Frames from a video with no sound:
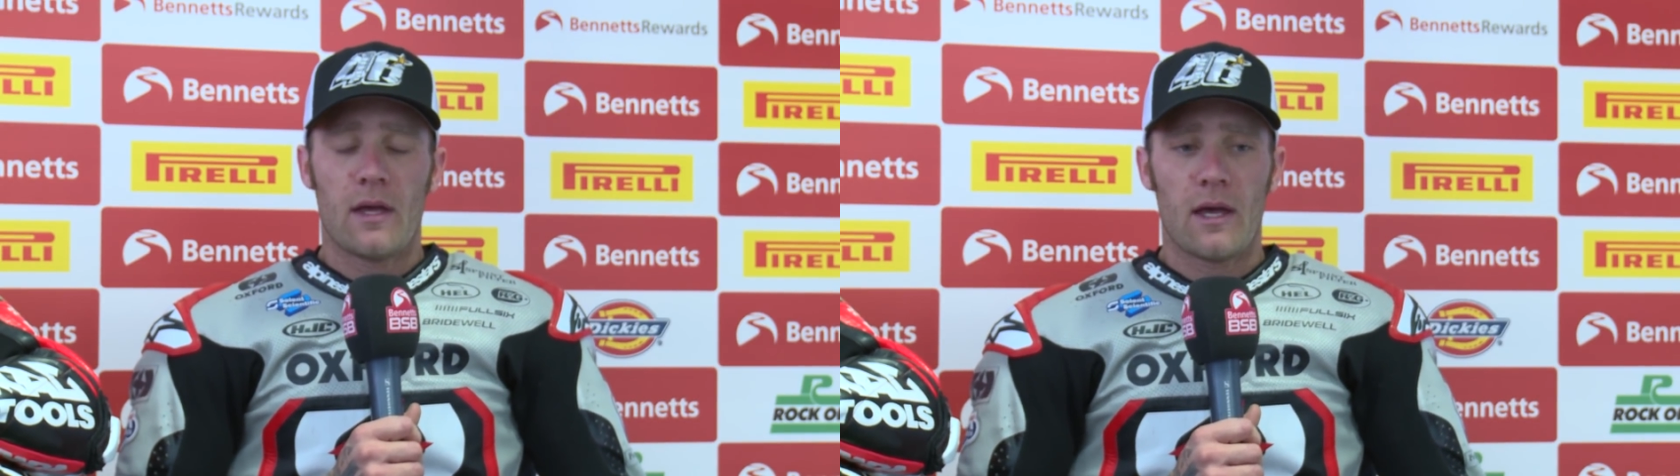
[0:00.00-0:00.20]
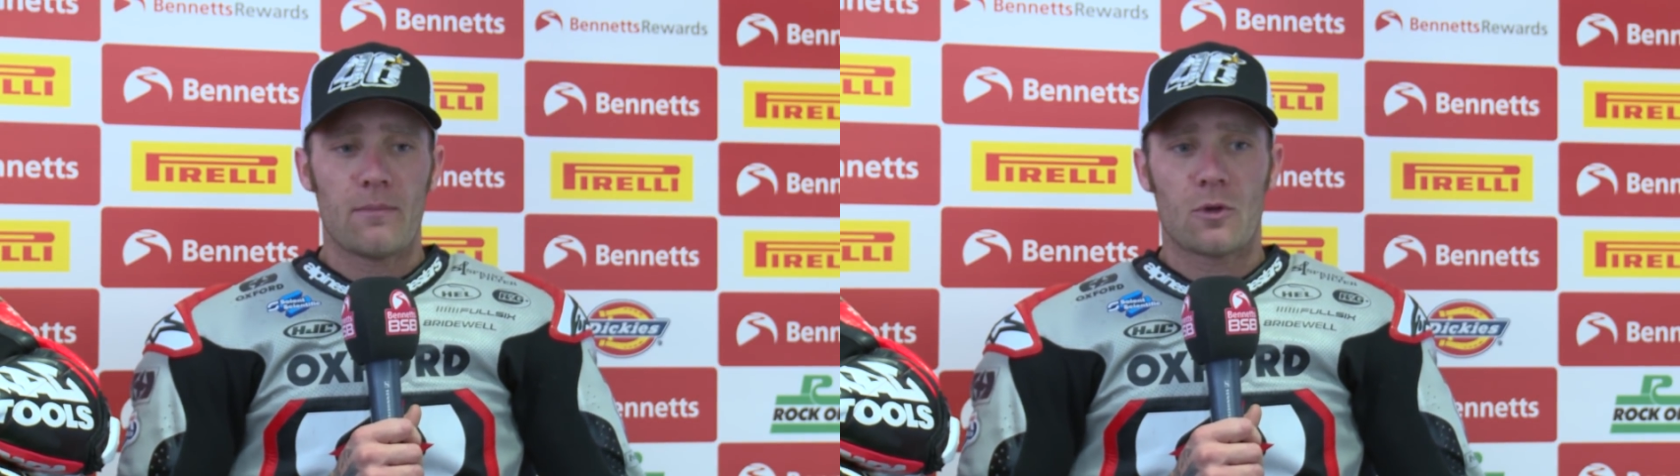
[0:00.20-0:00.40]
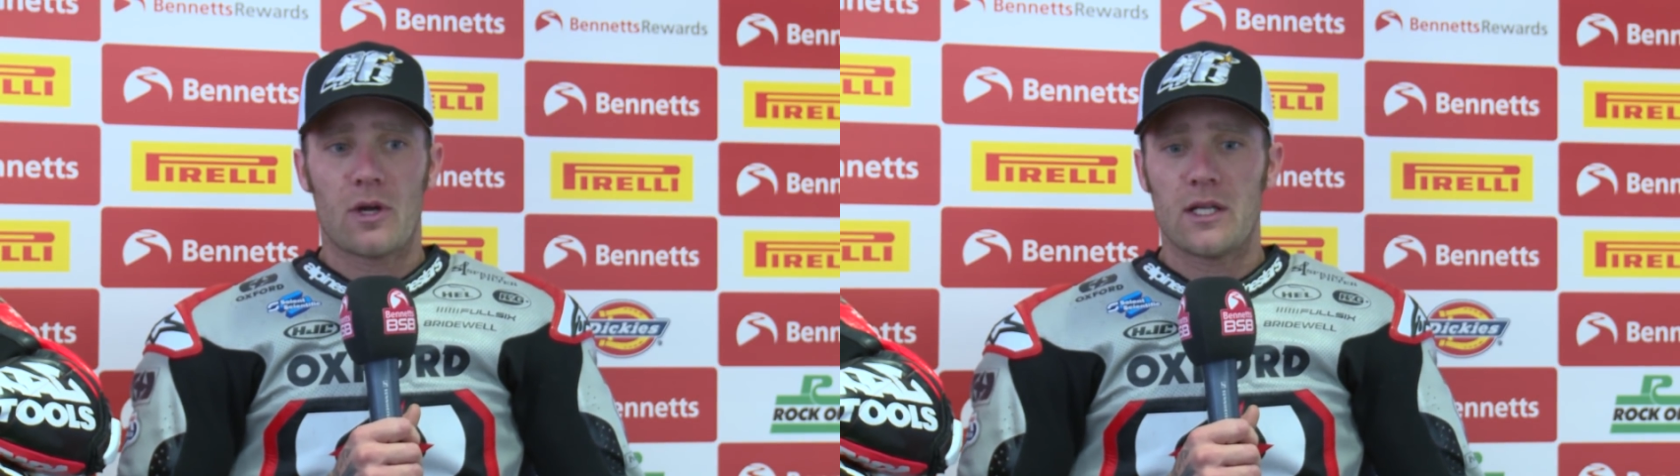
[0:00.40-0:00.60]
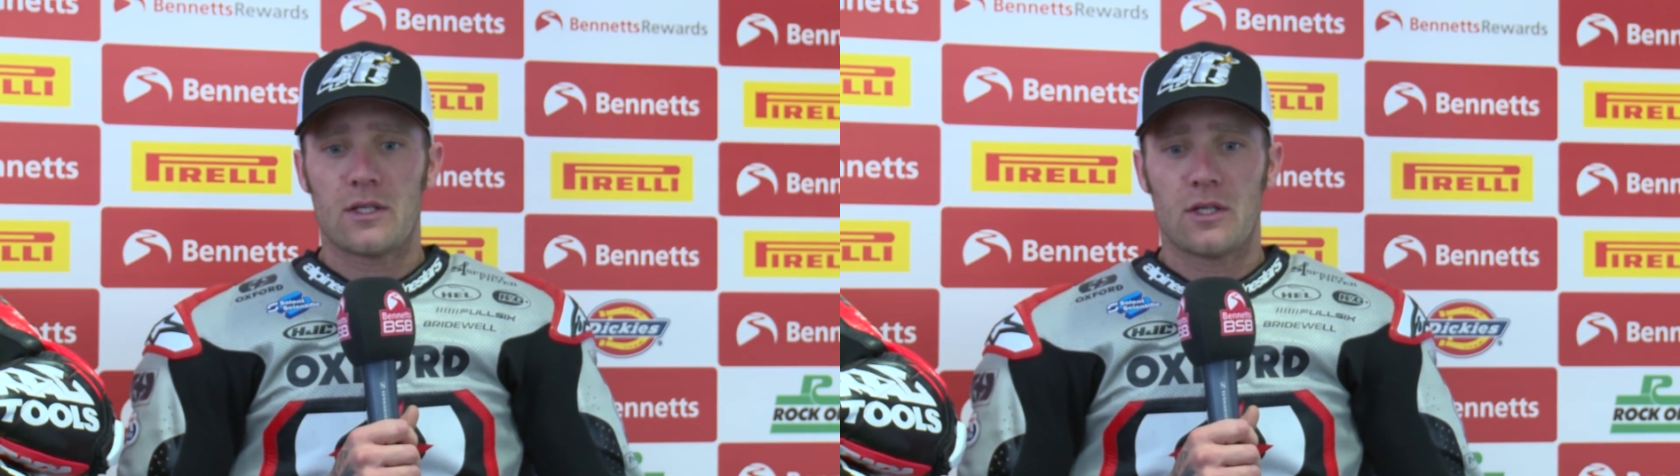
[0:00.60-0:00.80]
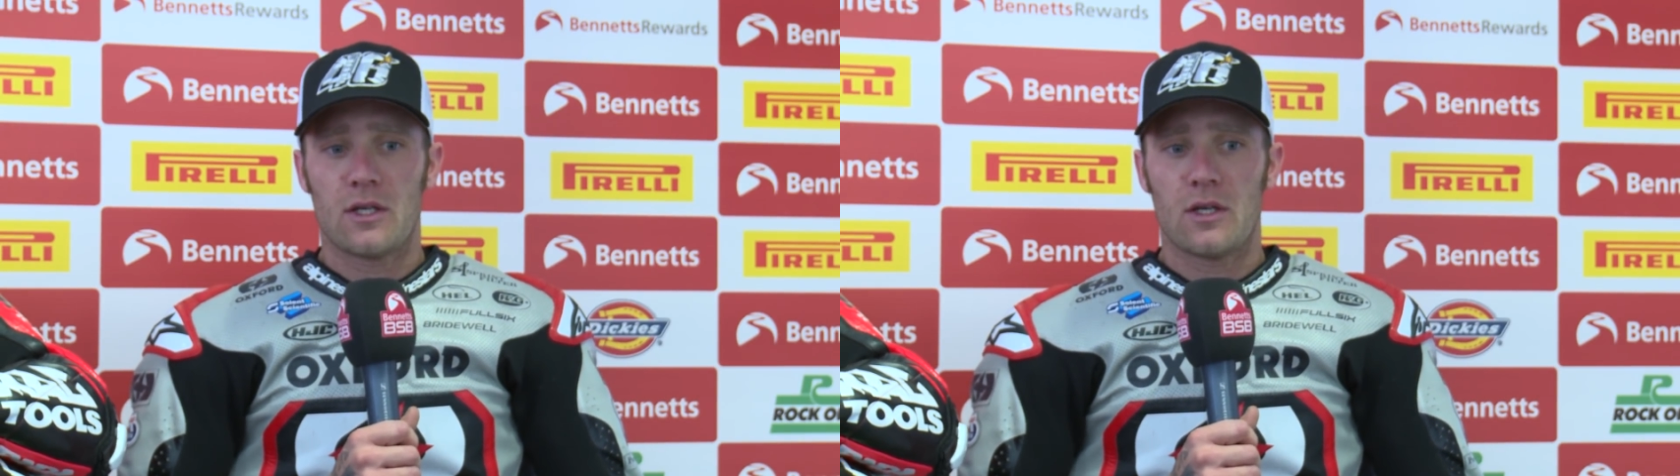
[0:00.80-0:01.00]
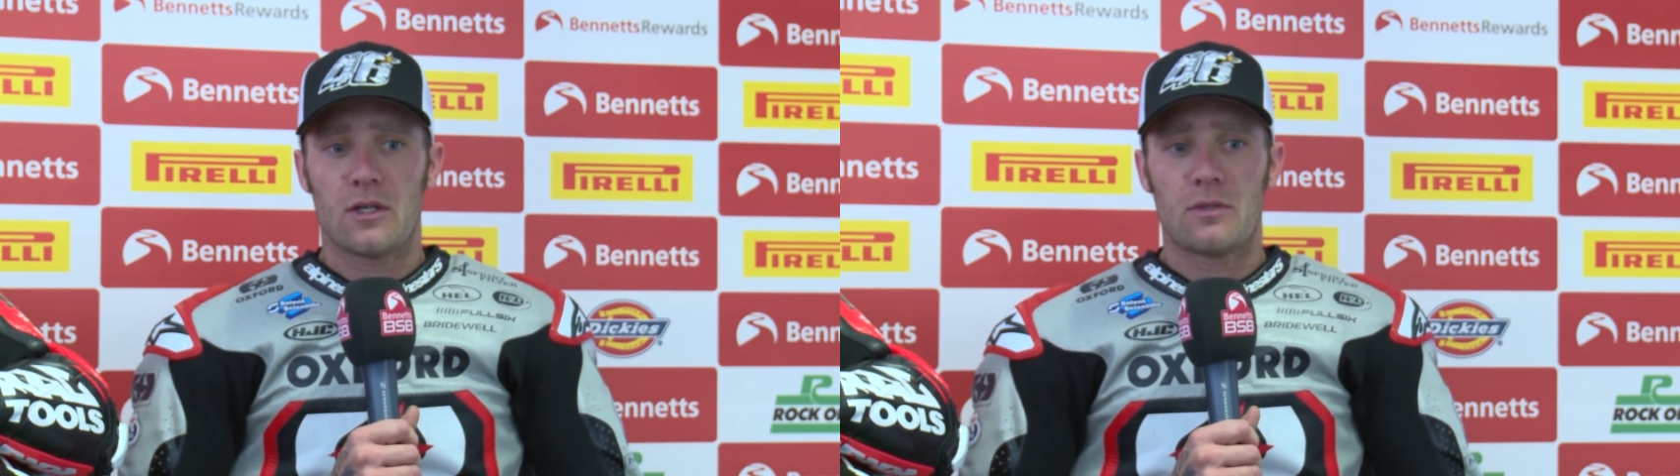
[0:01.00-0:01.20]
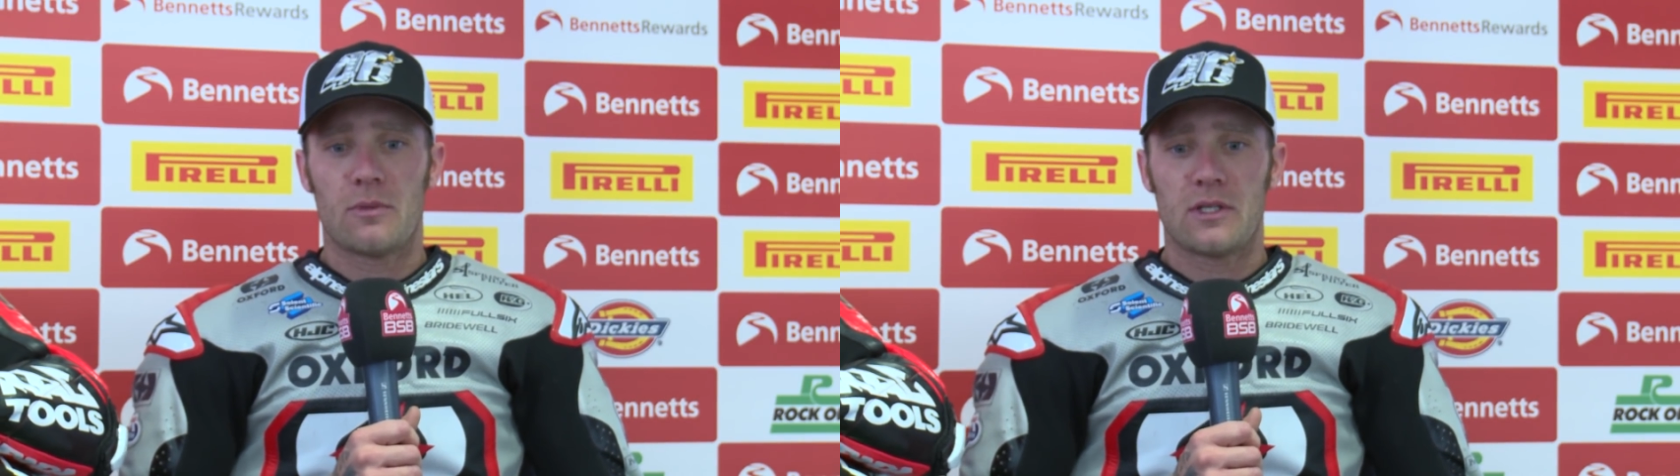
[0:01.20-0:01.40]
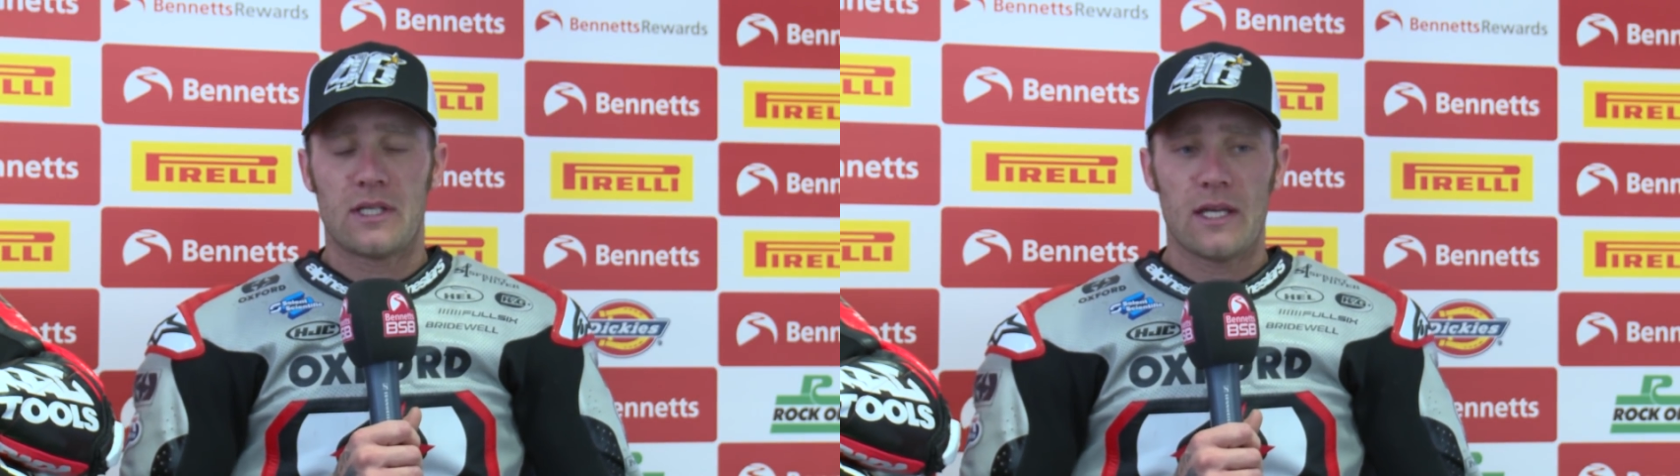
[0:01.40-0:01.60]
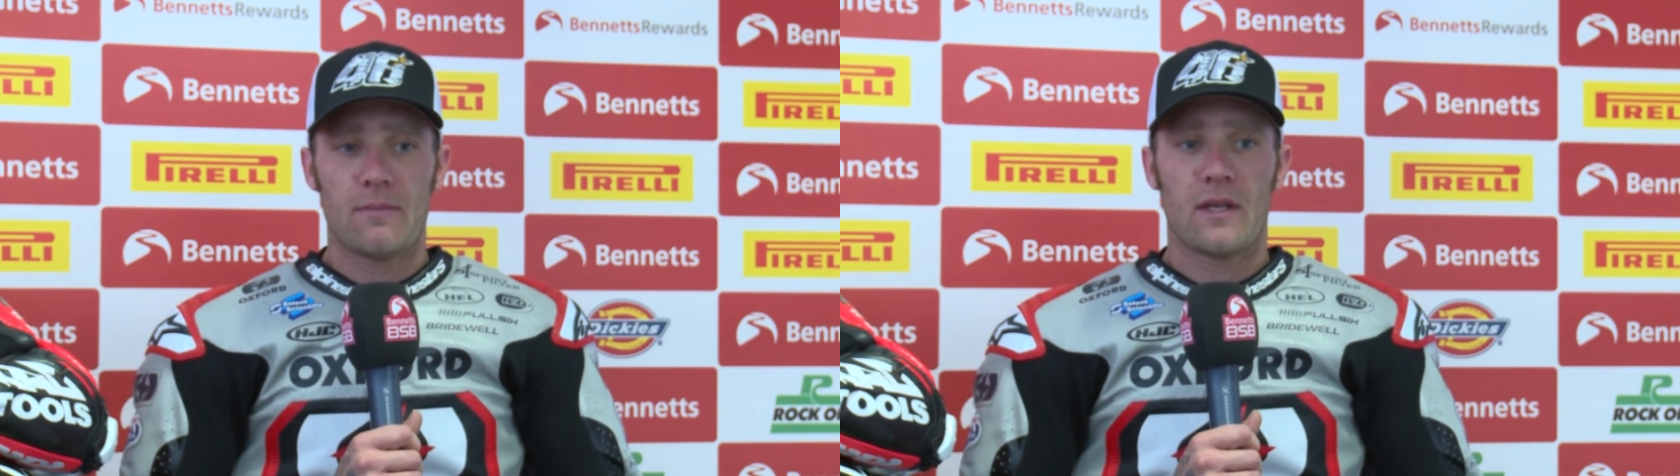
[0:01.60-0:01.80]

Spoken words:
Credit to my team.